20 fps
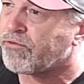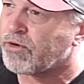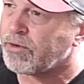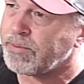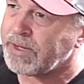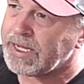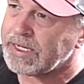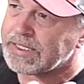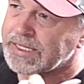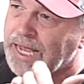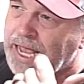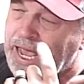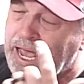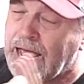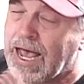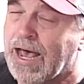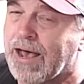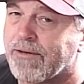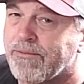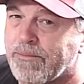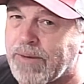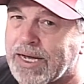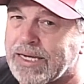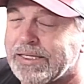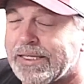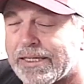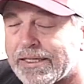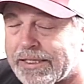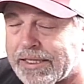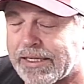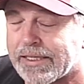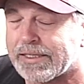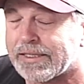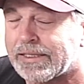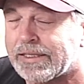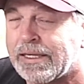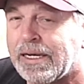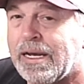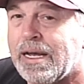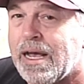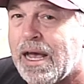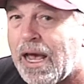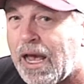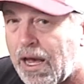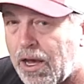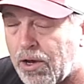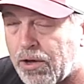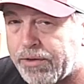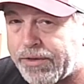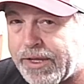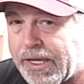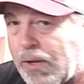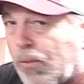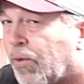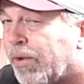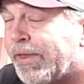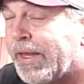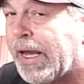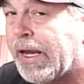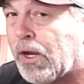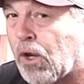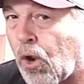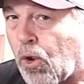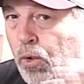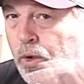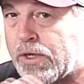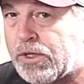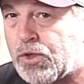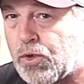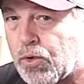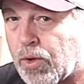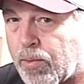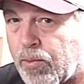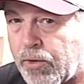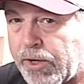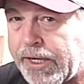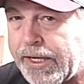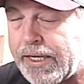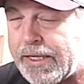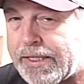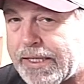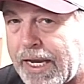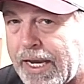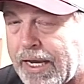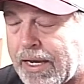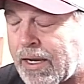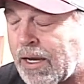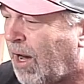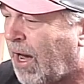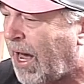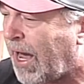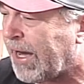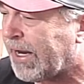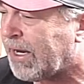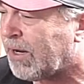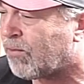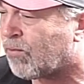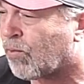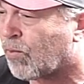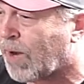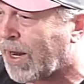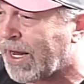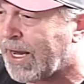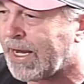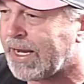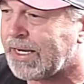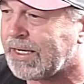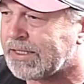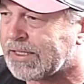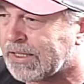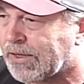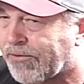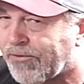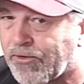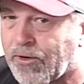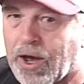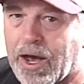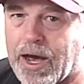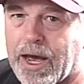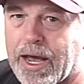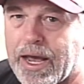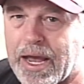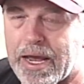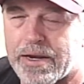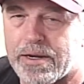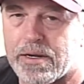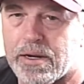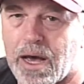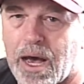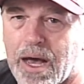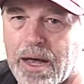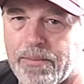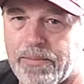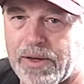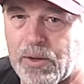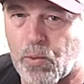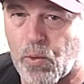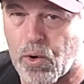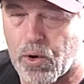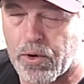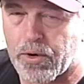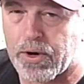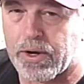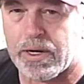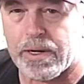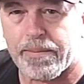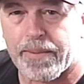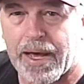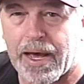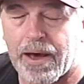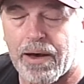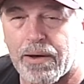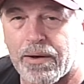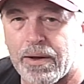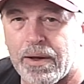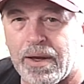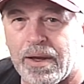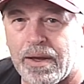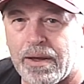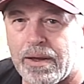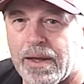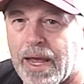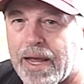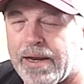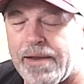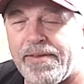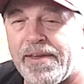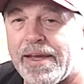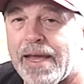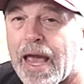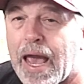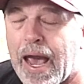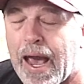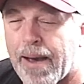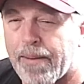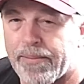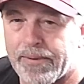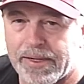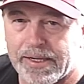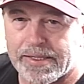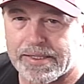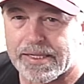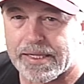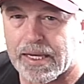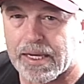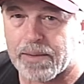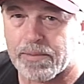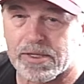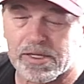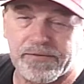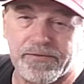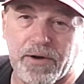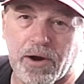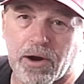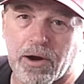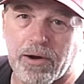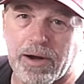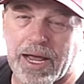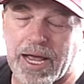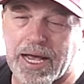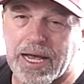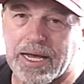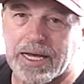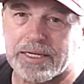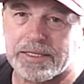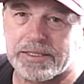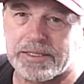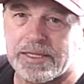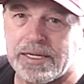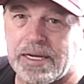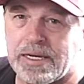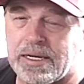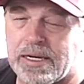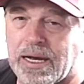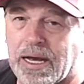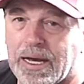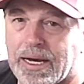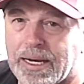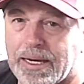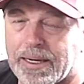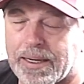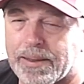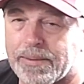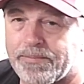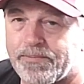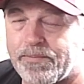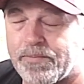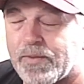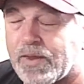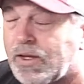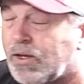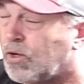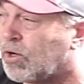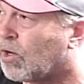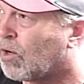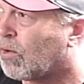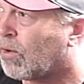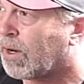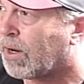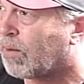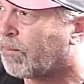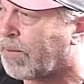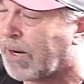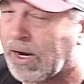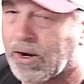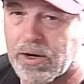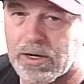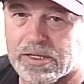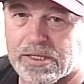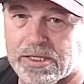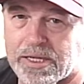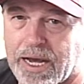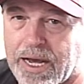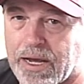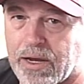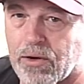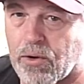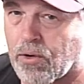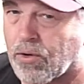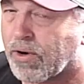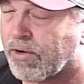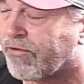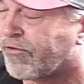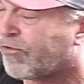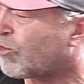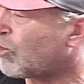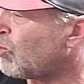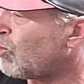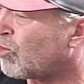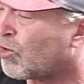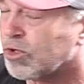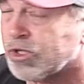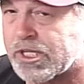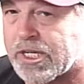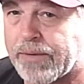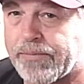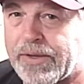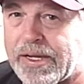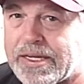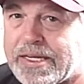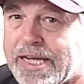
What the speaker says: for me to have my discus healthy when they go into a breeding tank. I can raise the fry and not be worried about anything happening to them as far as a parasite or a fluke or something